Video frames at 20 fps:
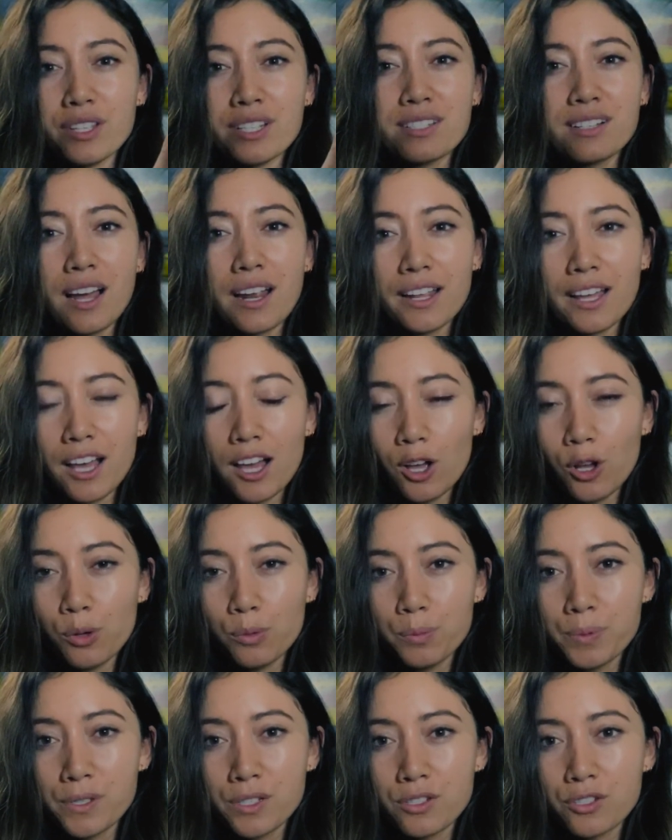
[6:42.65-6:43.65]
This kind of
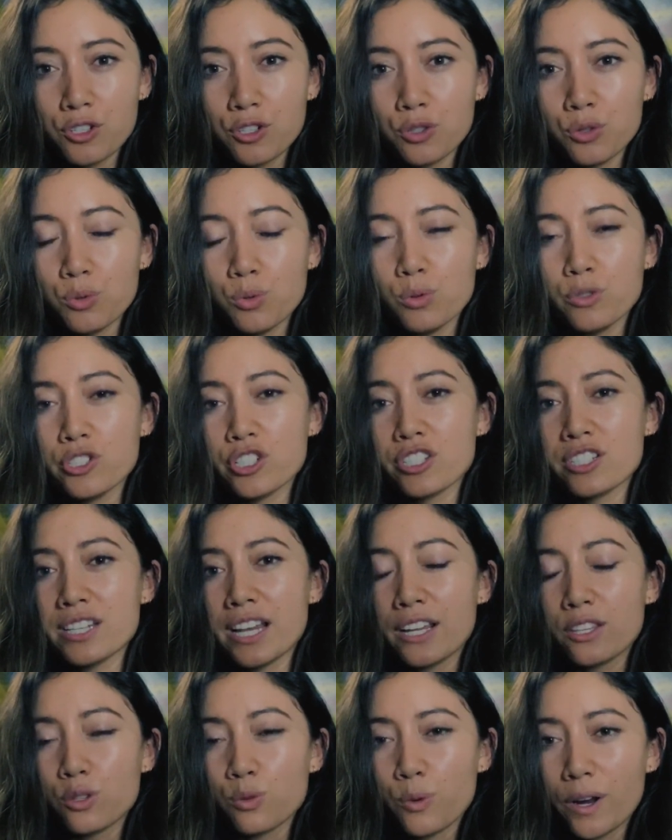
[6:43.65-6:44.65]
helps to just
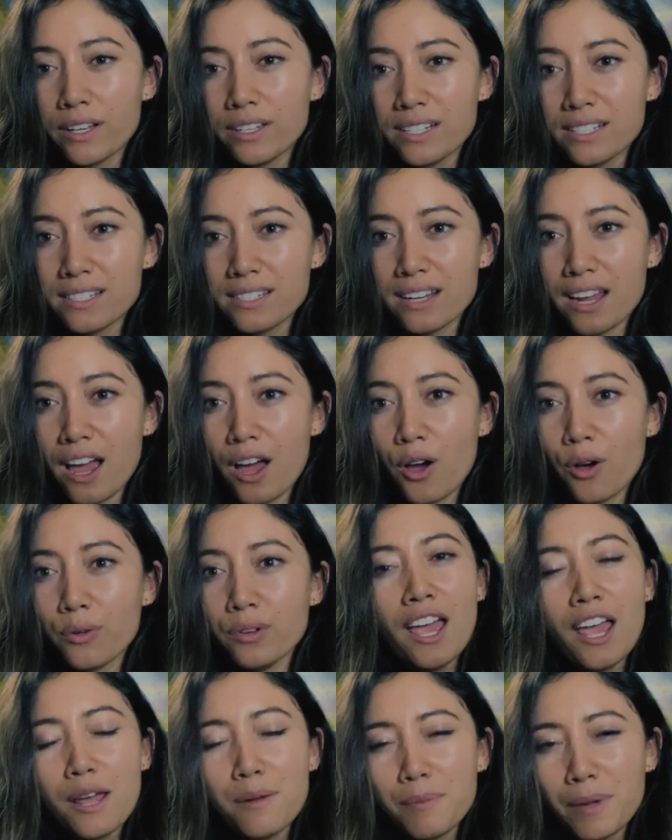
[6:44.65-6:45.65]
take the redness
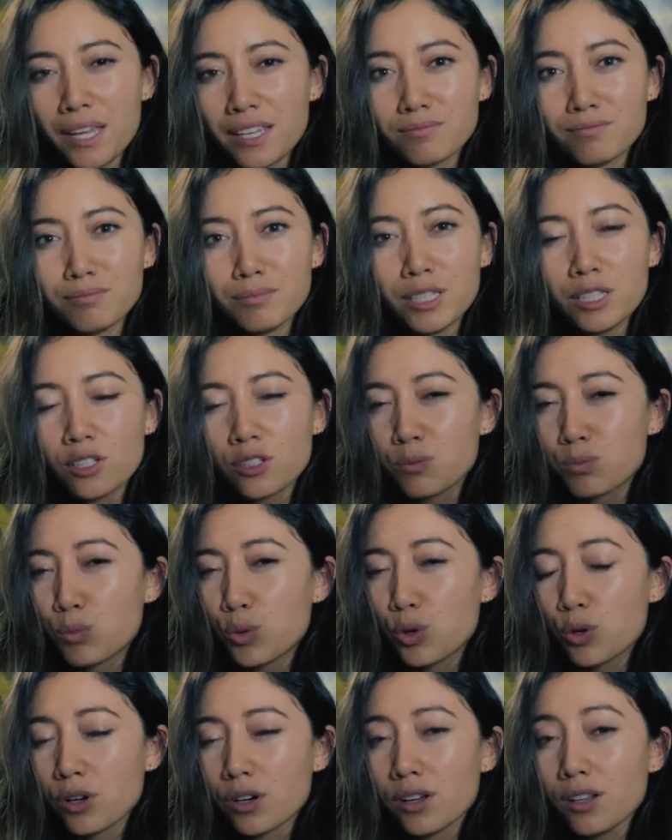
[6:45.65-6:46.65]
down and make me look
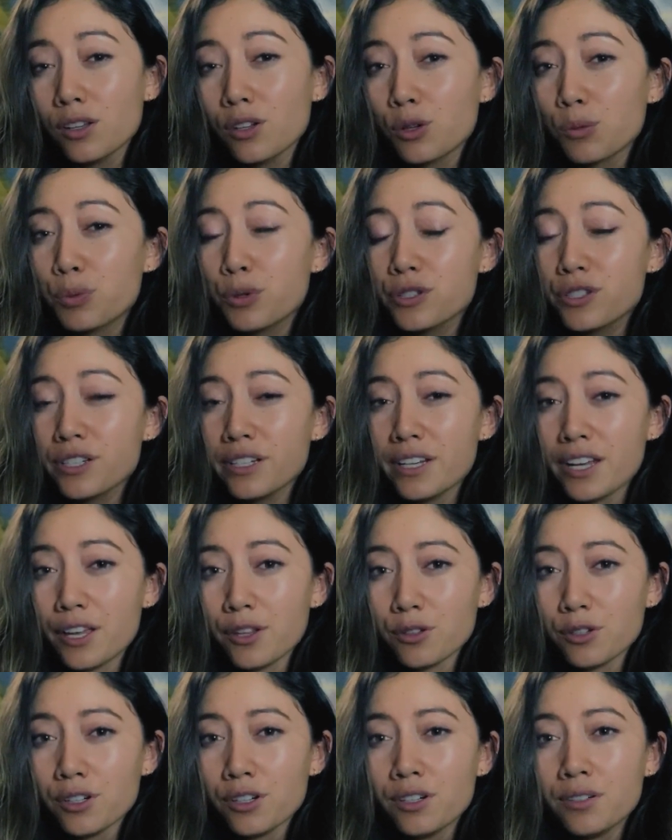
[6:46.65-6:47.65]
more a little put
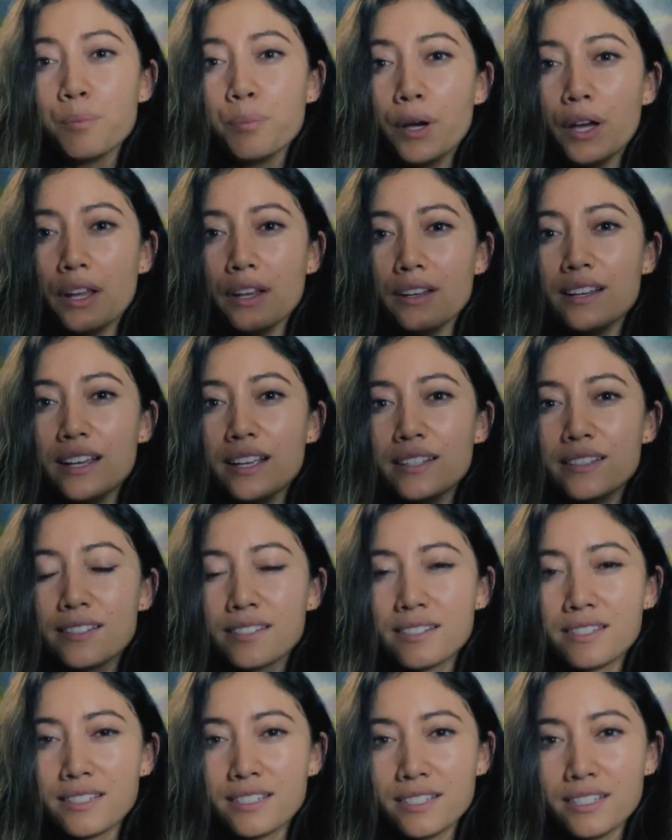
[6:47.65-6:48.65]
together, but it's
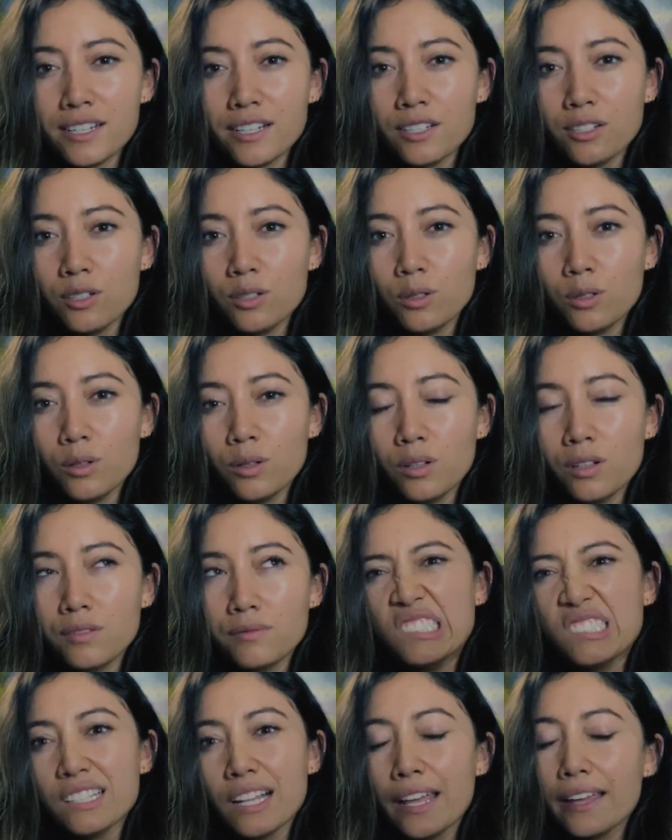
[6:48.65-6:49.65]
still
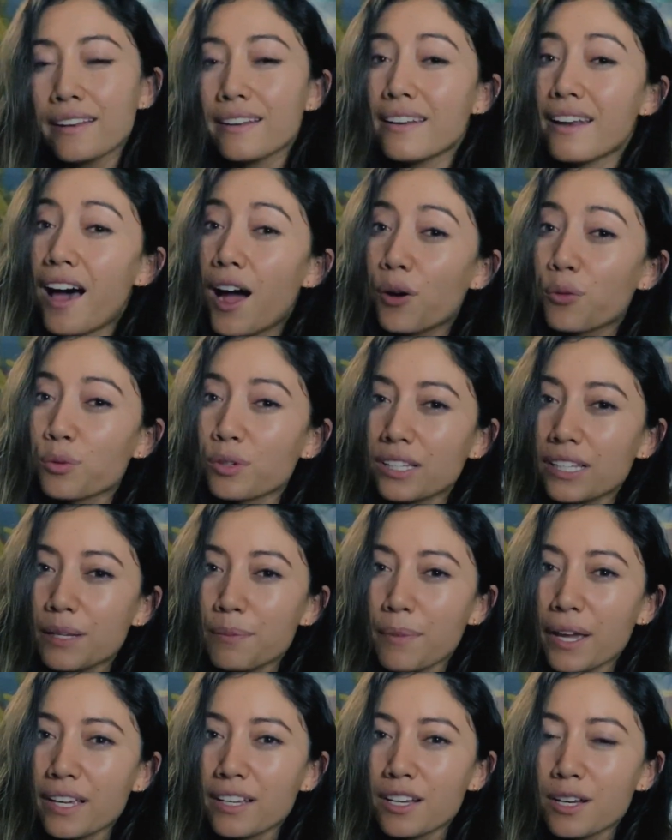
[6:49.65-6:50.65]
like not
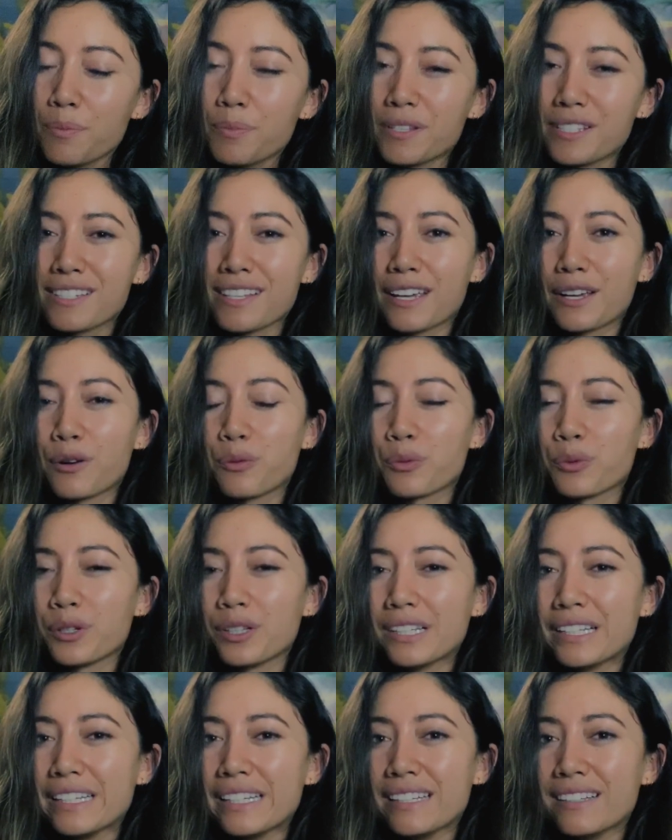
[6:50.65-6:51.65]
really makeup. It's like a
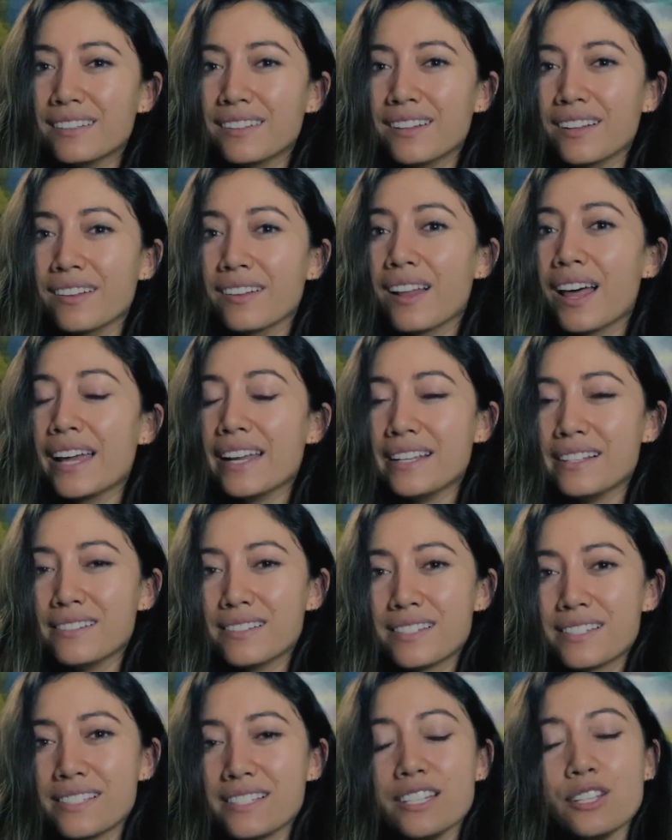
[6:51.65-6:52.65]
really really
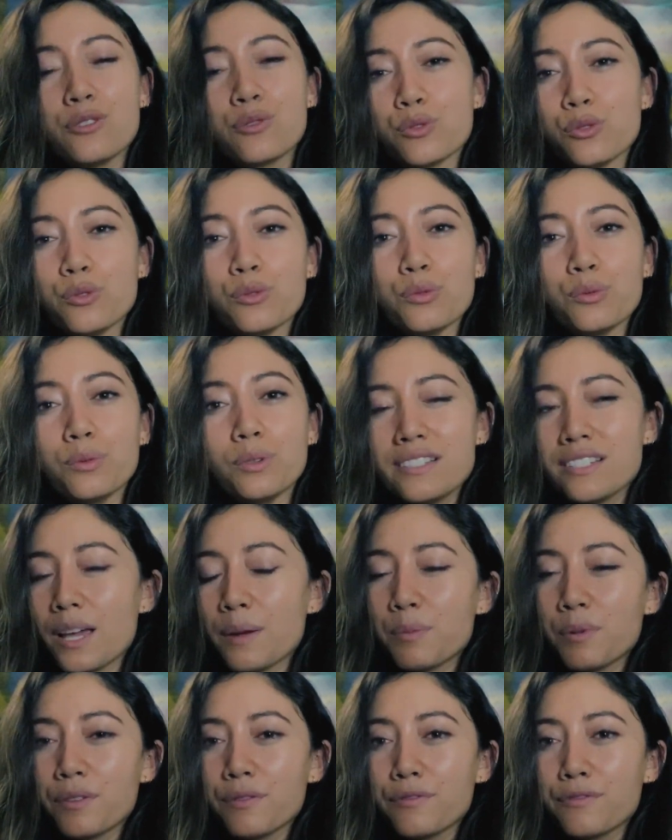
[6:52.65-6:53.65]
light see-through
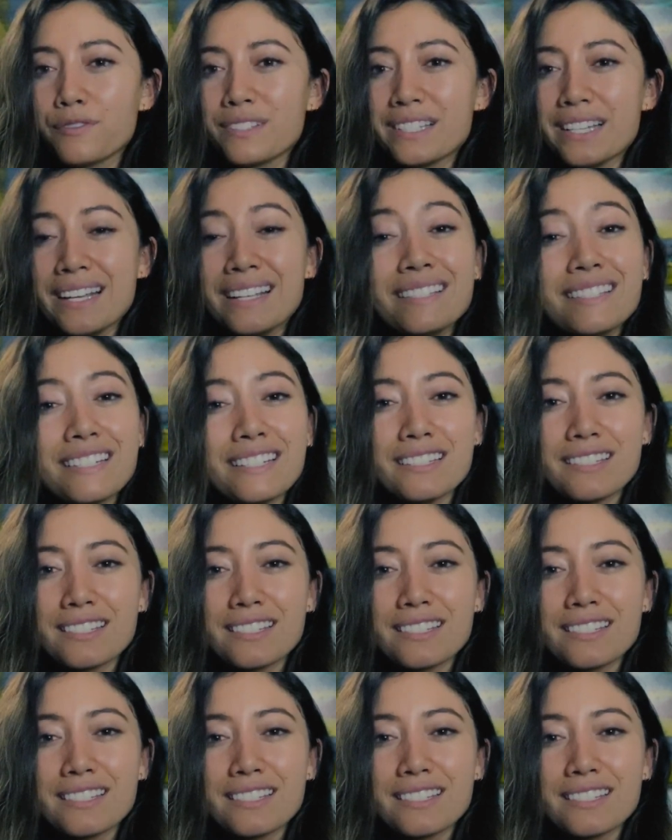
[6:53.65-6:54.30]
type of tinted